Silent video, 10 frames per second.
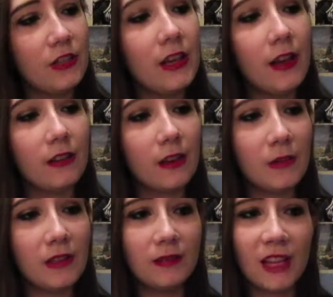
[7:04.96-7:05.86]
yeah, I
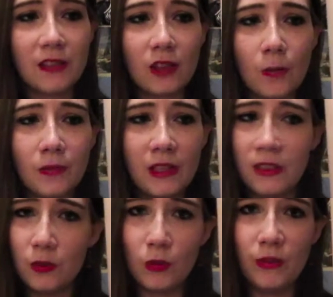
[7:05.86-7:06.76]
mean, next update,
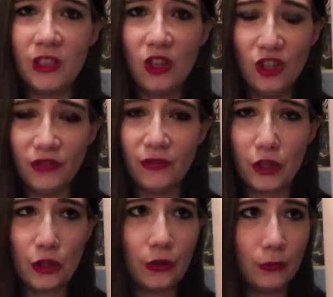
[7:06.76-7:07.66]
this will be gone for
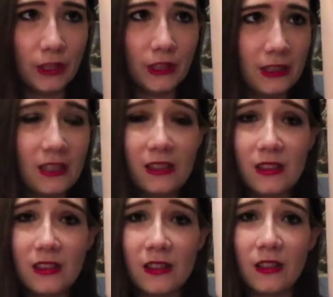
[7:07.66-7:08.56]
sure, but
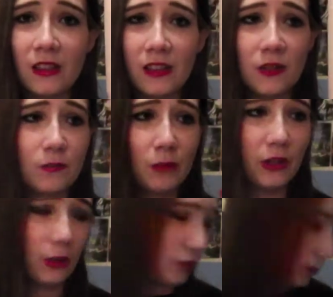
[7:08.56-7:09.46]
it's it's a nice body
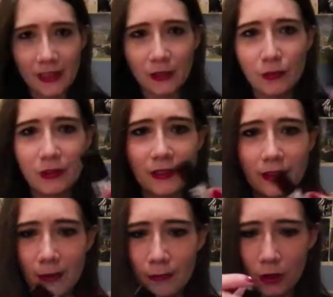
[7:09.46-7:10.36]
lotion. I had to put
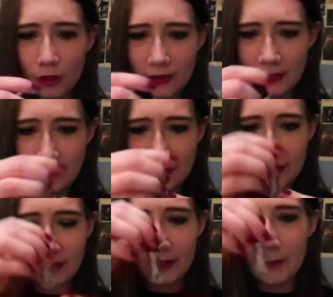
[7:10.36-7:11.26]
this lip gloss in. This
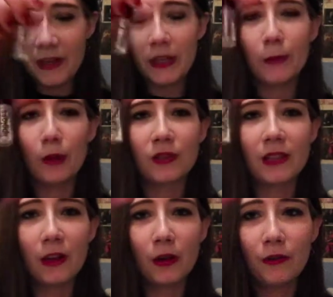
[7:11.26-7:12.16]
is a mini lip gloss that
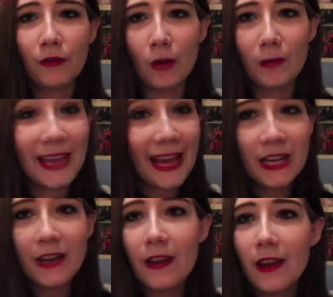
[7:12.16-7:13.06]
I got from
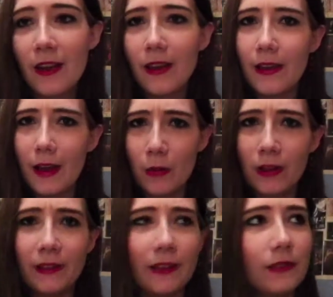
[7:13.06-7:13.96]
Candy. I will
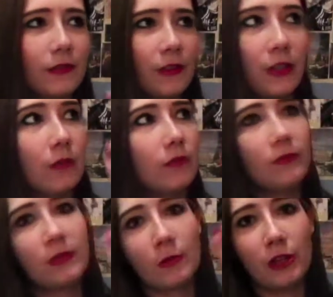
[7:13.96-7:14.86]
link that video
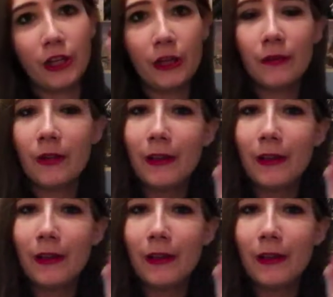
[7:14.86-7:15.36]
somewhere here,